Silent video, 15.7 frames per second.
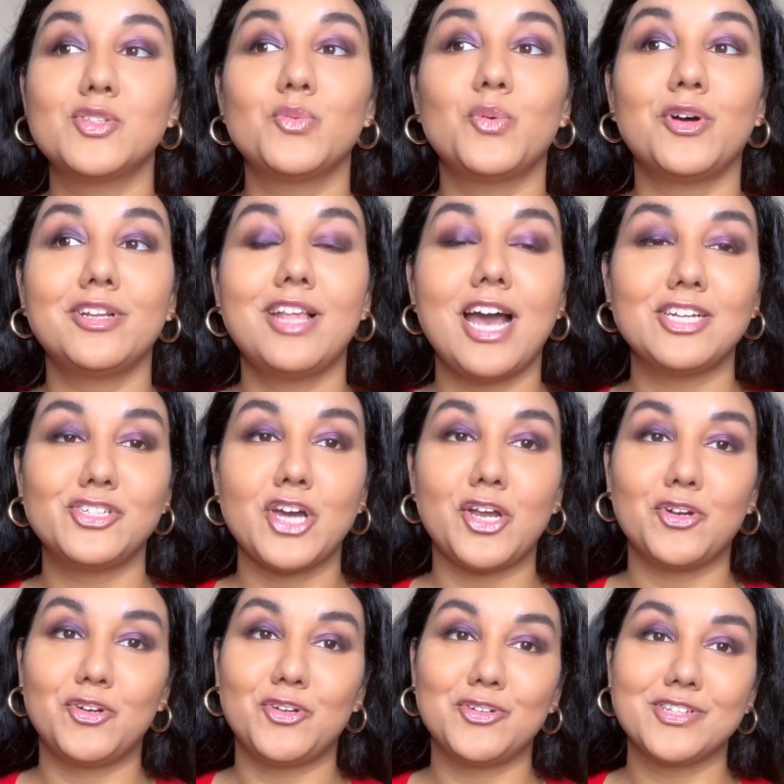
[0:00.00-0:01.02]
is what the
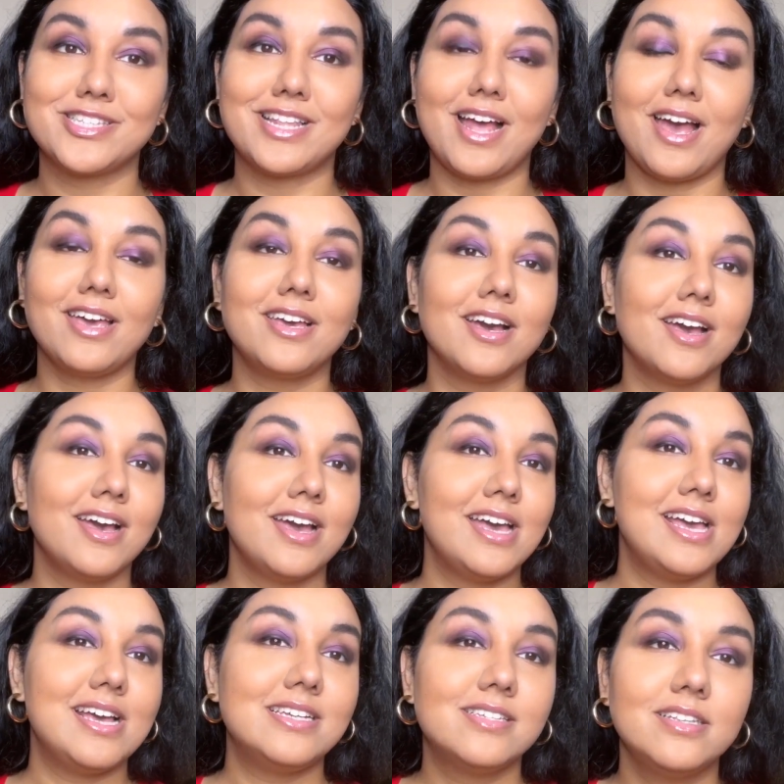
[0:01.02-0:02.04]
eyeshadow looks like.
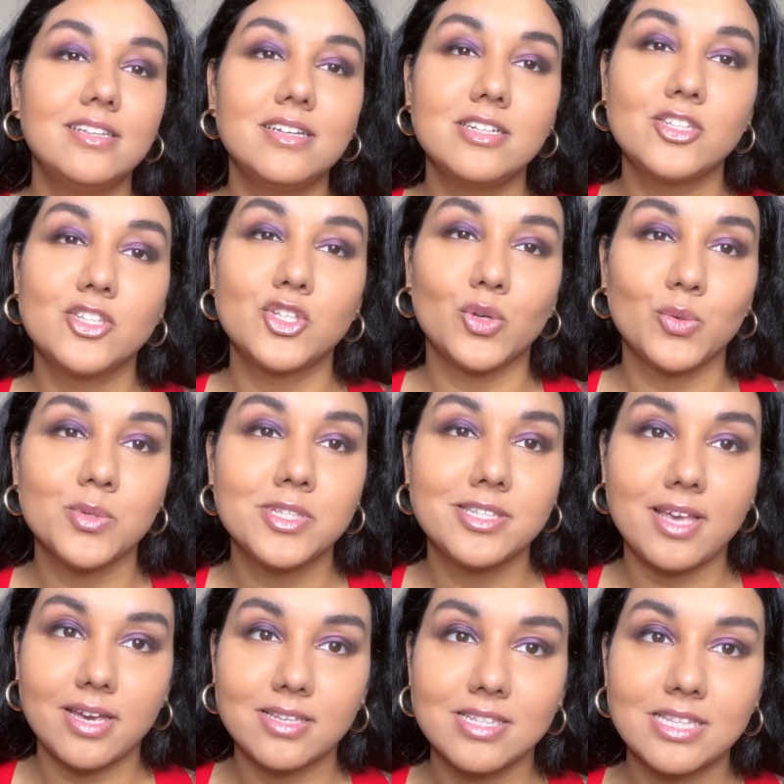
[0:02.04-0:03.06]
Isn't this so
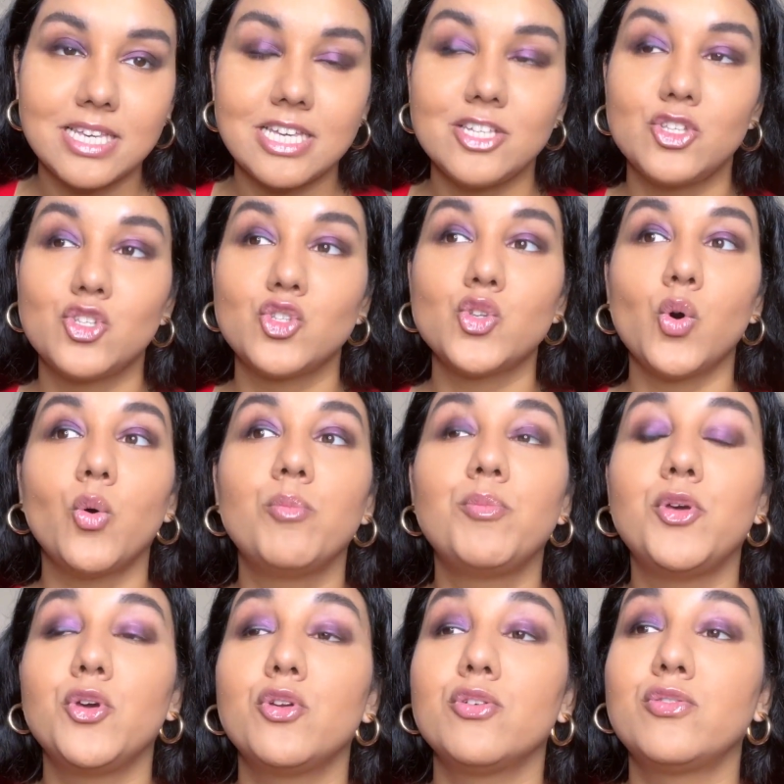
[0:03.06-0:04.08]
sexy, so
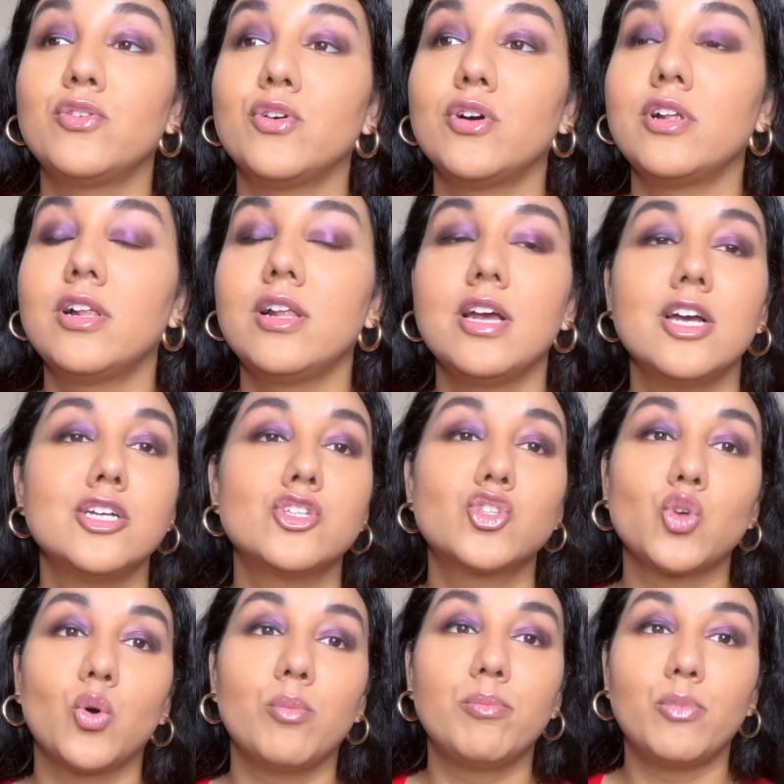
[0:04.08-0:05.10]
beautiful,
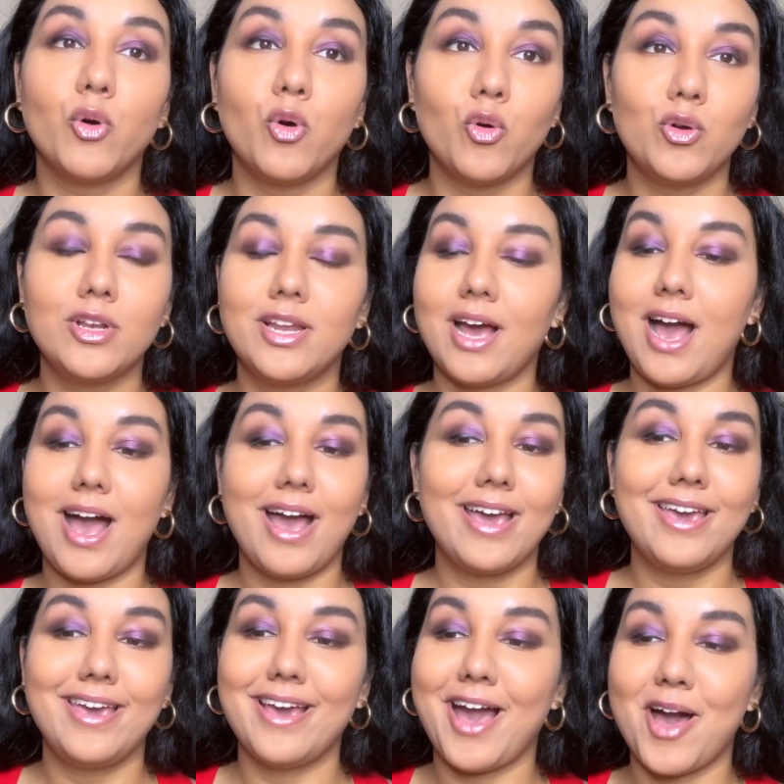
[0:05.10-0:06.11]
so bold?
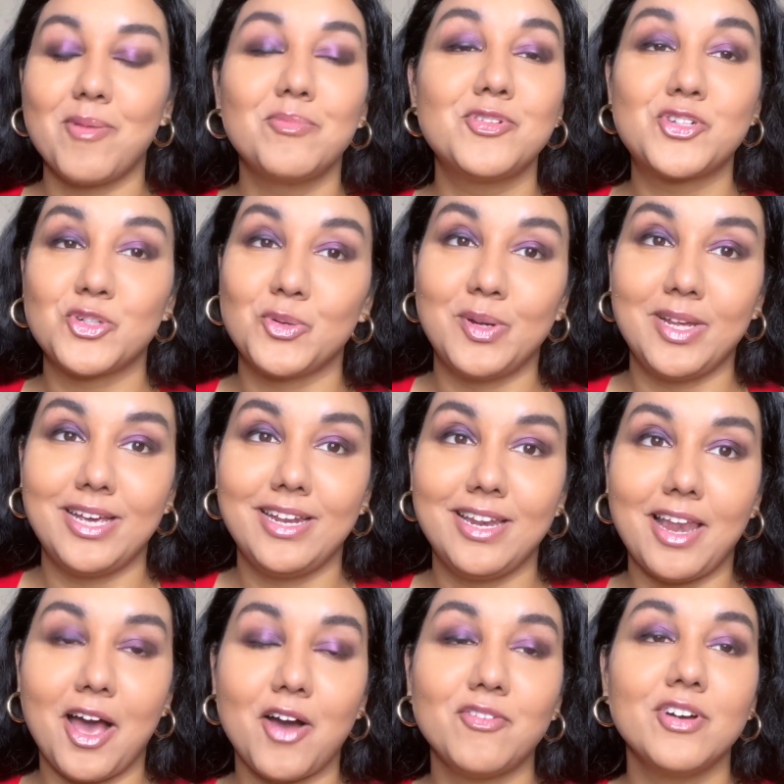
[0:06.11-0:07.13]
I am truly in
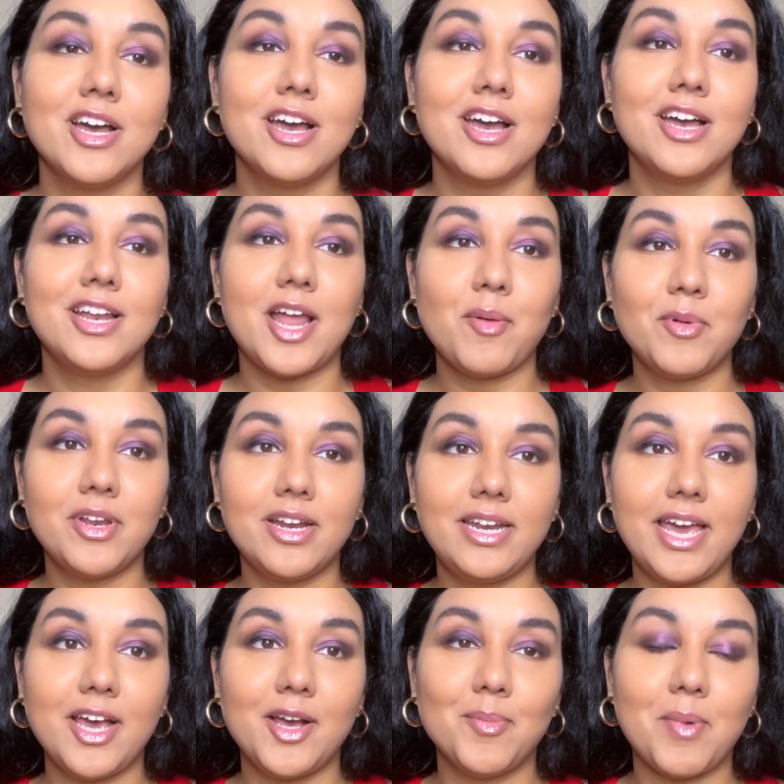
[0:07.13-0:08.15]
love. Now I'm going to
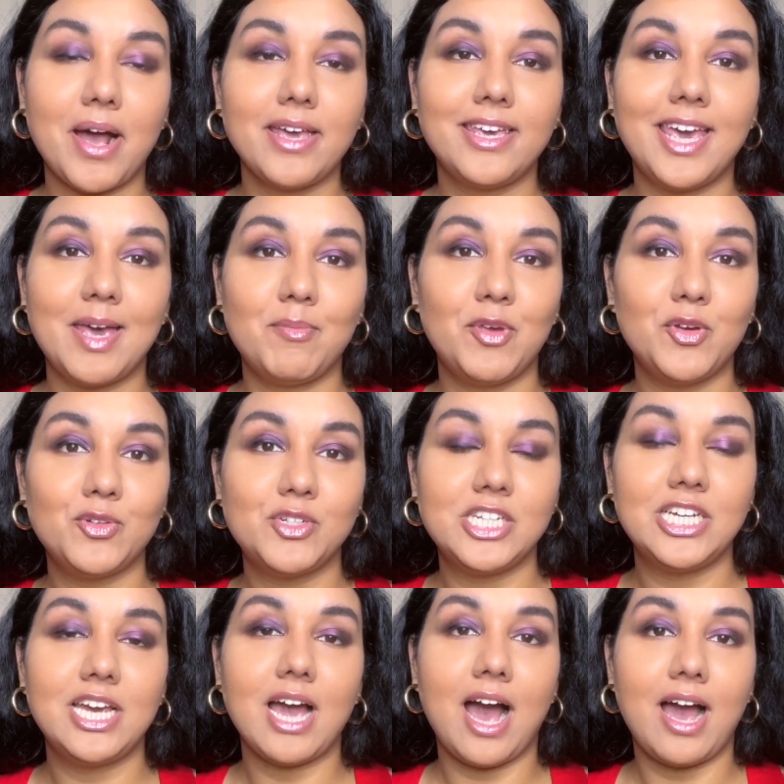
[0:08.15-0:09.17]
take my K
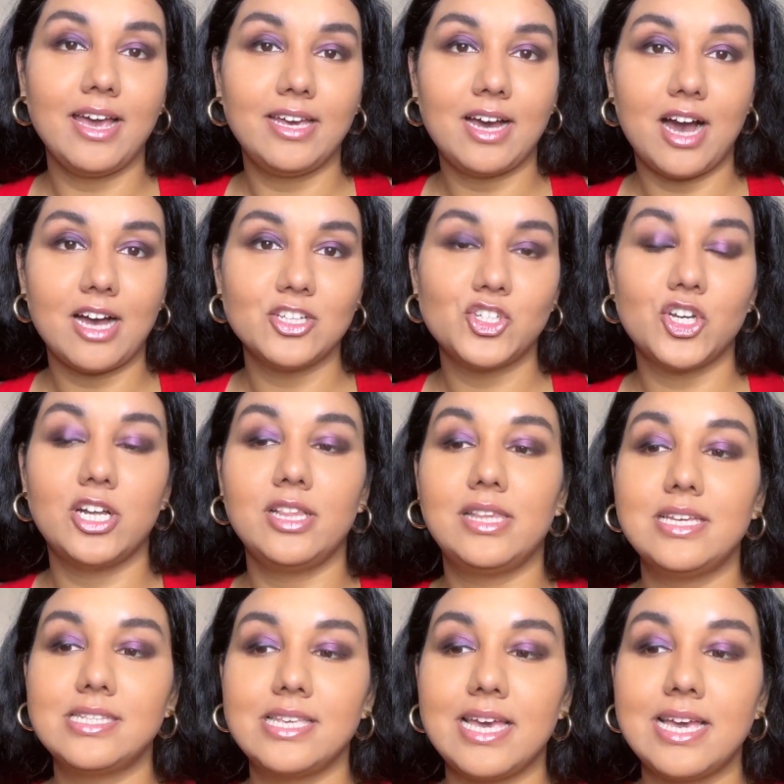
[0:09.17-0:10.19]
Beauty Eye Kajal.
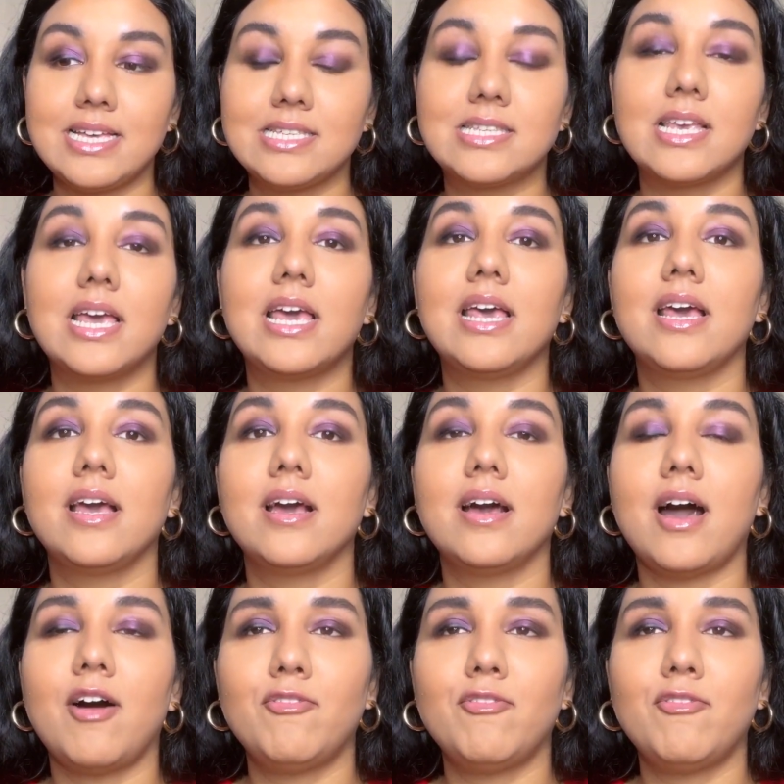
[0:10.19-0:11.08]
This is a